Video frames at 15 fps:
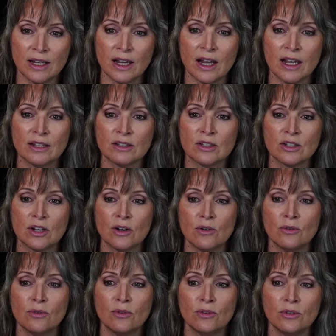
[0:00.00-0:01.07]
And
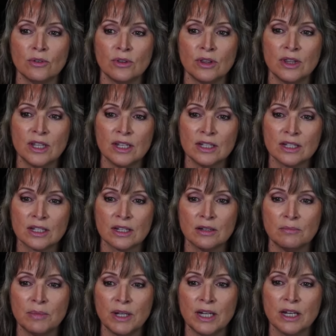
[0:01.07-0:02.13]
so this can
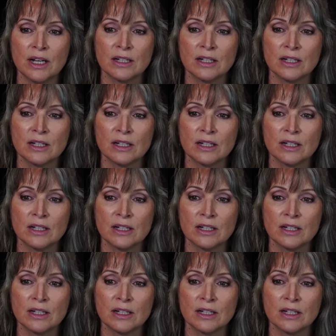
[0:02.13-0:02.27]
be